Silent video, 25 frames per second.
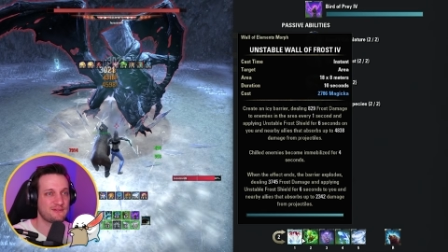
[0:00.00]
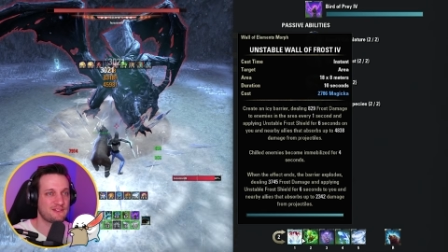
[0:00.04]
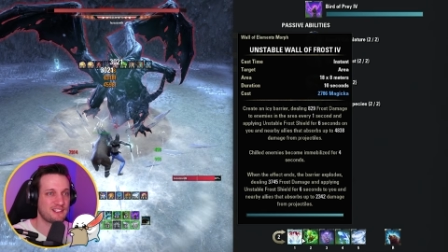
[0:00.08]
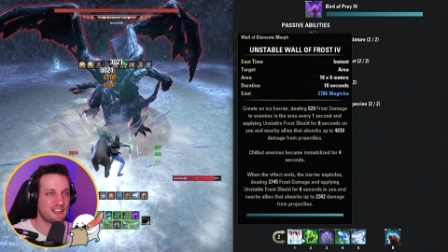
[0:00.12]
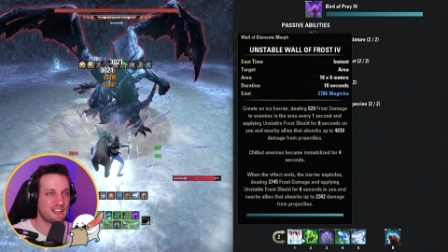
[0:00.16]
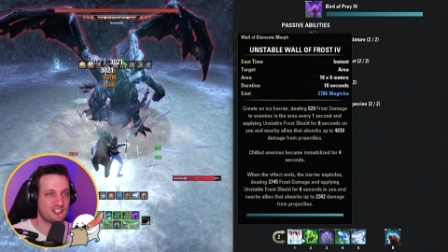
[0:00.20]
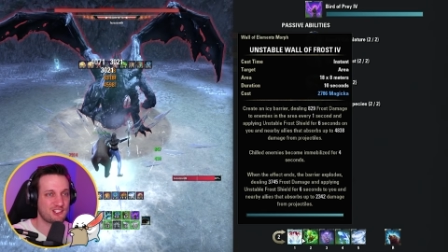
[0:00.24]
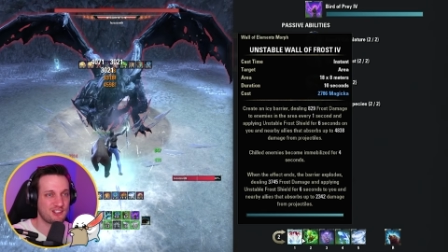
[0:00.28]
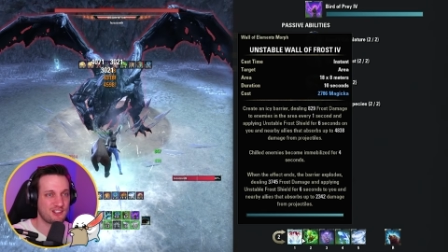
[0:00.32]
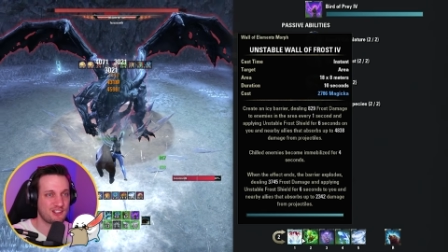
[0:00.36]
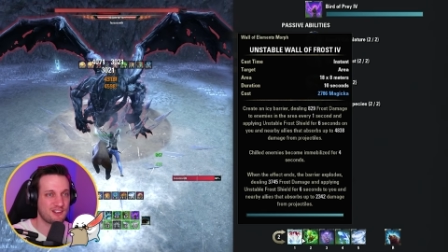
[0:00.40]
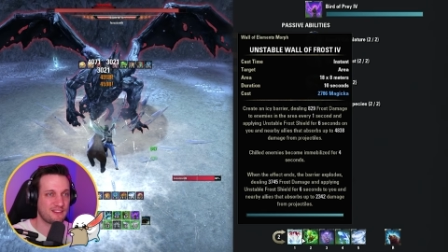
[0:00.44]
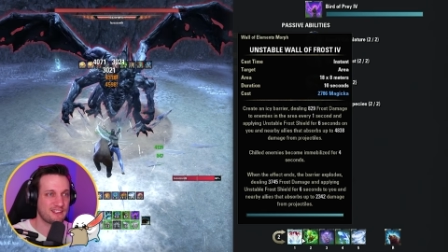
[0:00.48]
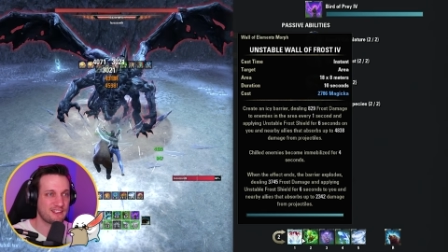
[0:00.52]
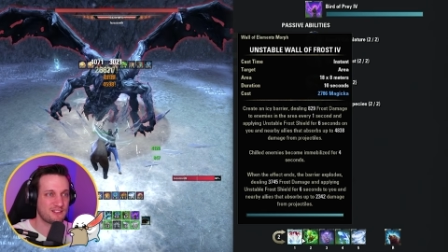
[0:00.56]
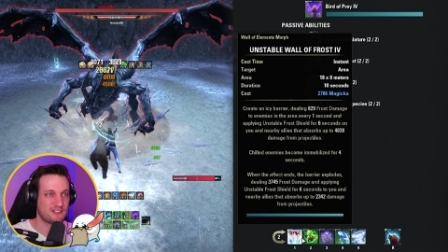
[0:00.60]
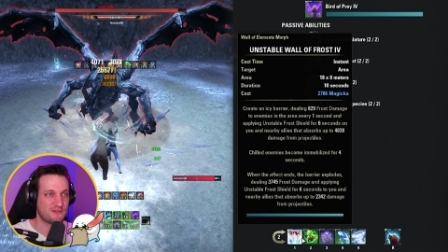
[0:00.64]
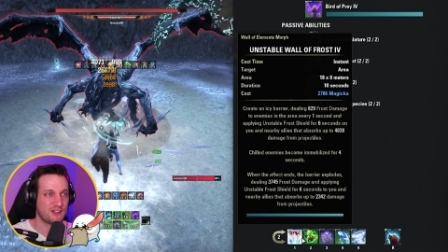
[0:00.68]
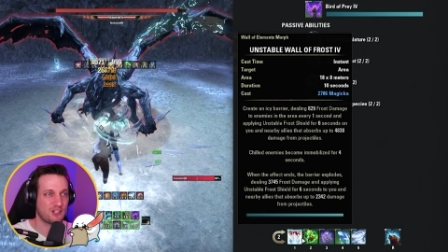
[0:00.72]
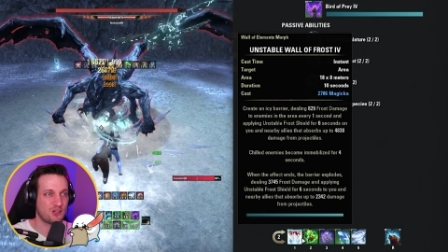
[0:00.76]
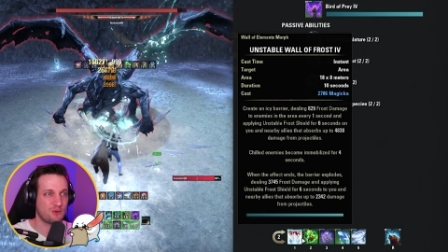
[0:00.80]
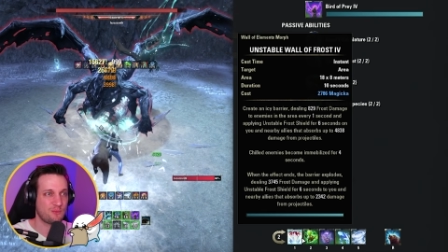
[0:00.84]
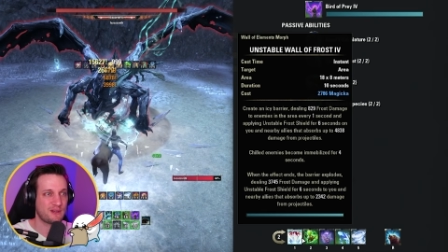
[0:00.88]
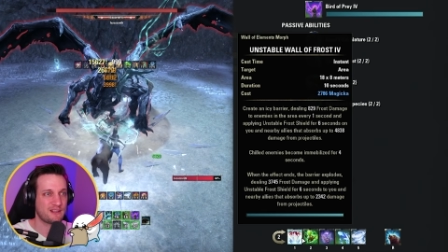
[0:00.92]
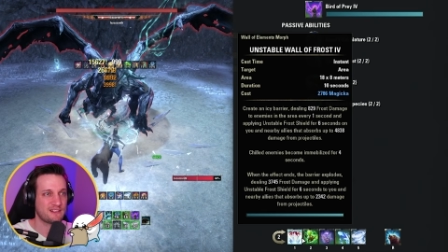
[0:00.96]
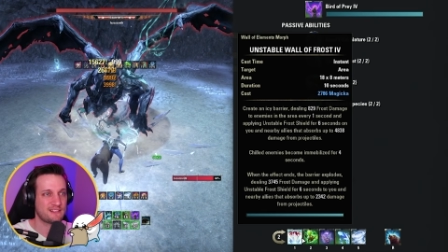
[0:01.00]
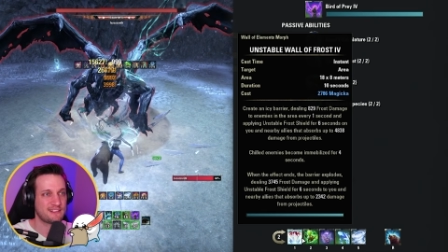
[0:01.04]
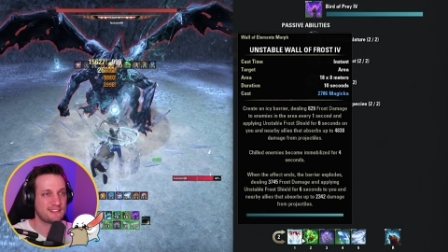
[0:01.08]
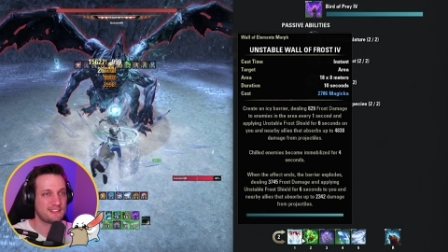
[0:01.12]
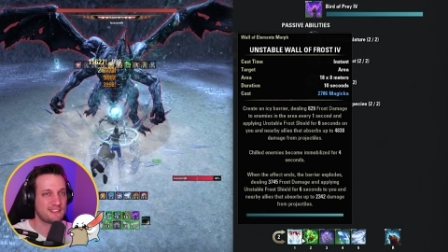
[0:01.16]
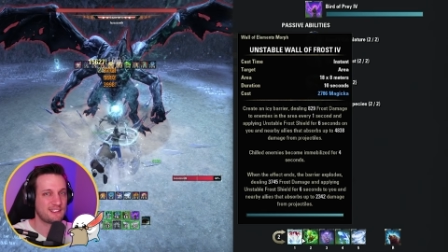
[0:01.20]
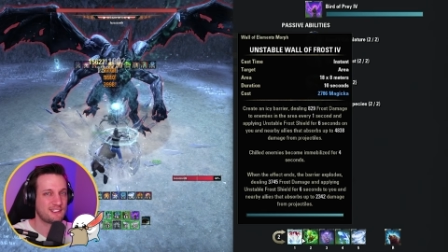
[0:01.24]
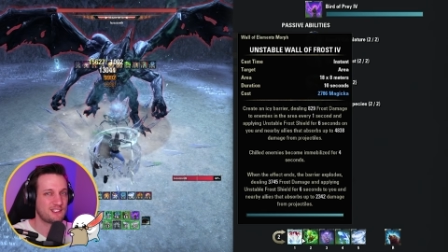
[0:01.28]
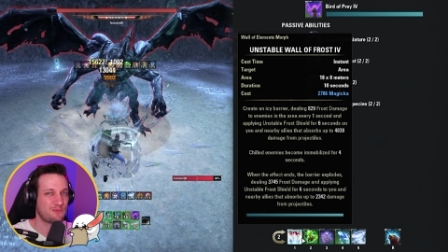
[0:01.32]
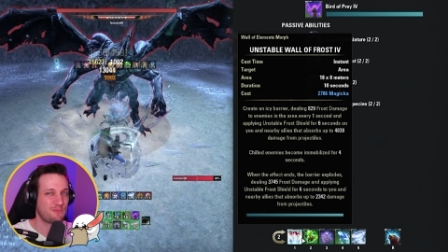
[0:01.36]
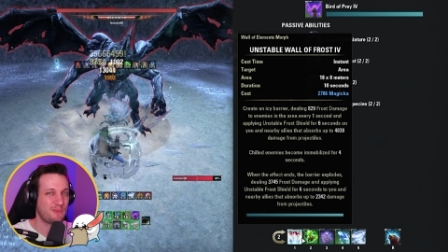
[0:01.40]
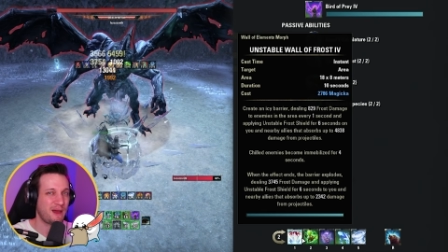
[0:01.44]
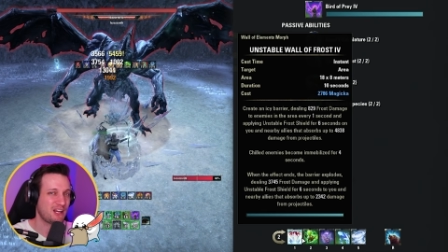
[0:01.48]
section of this video because it's
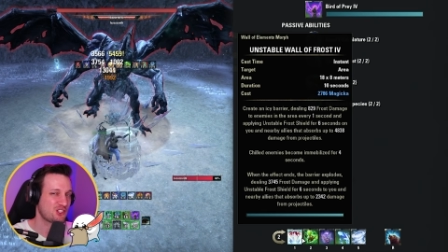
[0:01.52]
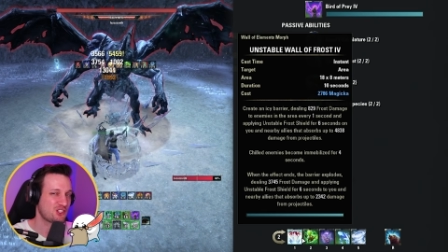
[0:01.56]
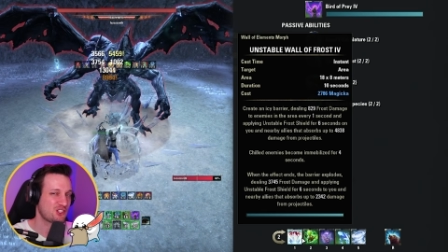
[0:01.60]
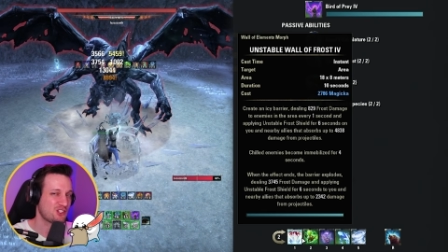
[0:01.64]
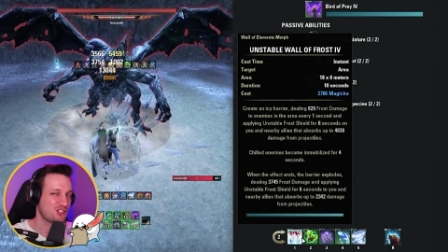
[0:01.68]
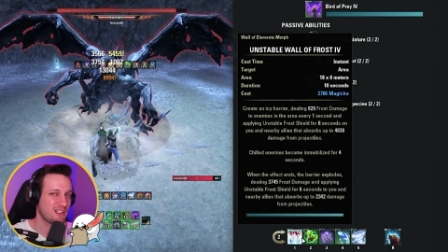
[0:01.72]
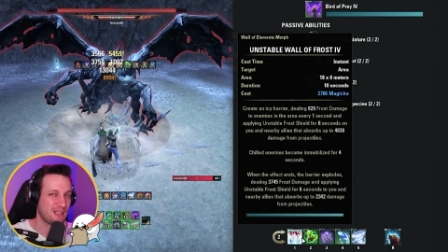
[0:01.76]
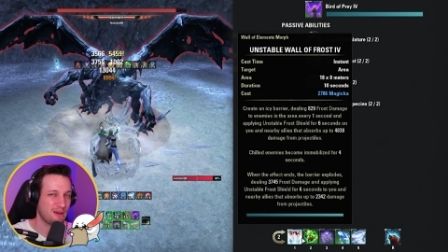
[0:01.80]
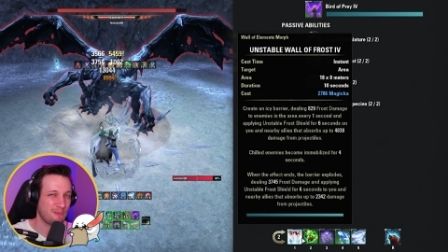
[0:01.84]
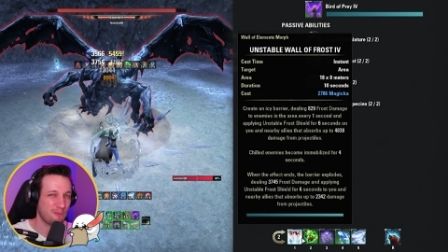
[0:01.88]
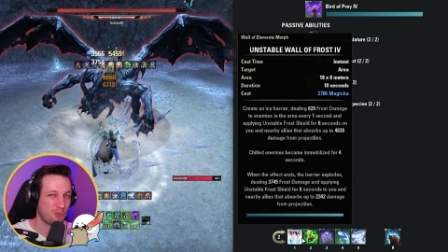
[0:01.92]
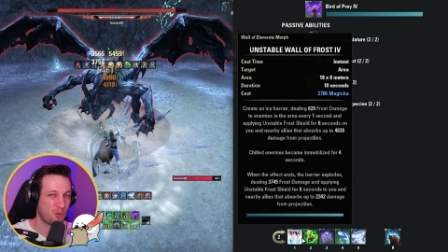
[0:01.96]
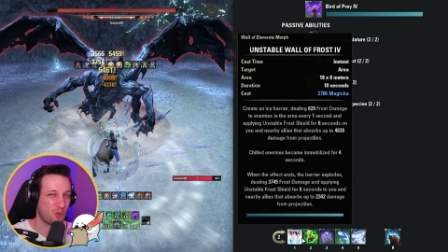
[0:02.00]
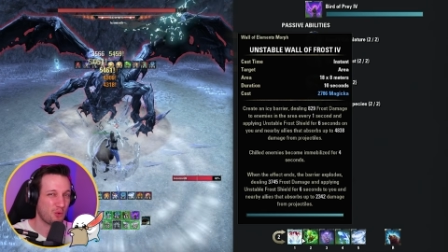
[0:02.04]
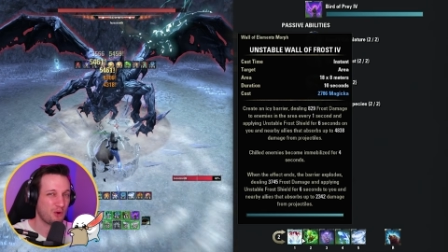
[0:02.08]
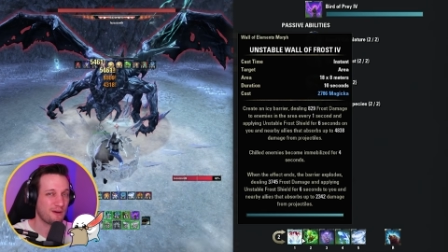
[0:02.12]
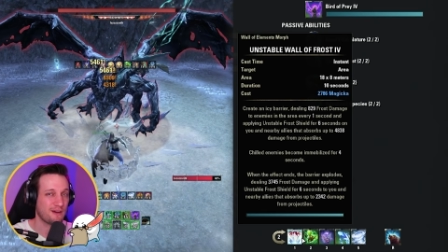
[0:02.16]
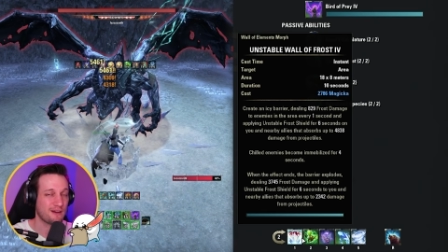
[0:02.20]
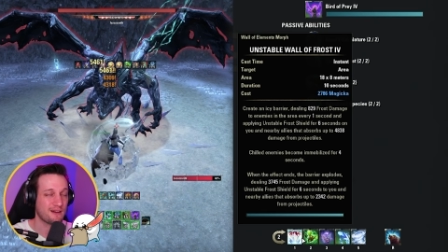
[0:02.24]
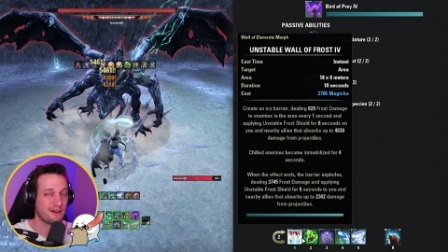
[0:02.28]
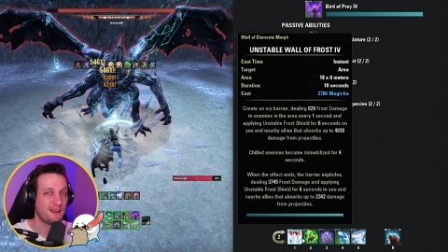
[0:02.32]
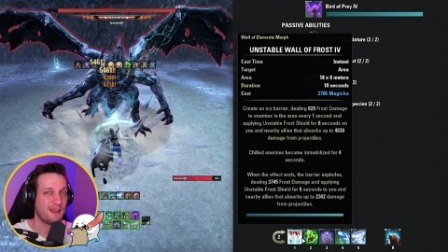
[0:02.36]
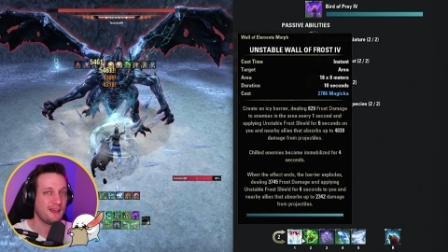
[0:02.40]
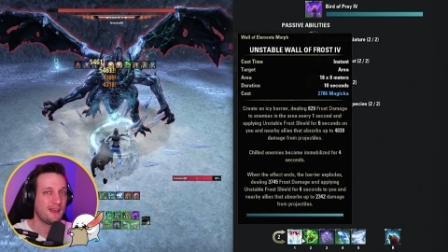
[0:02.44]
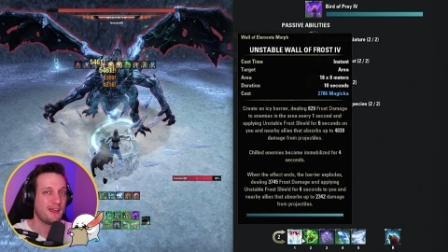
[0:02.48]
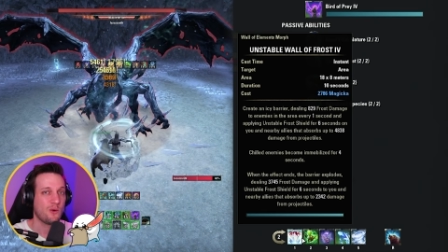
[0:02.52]
especially important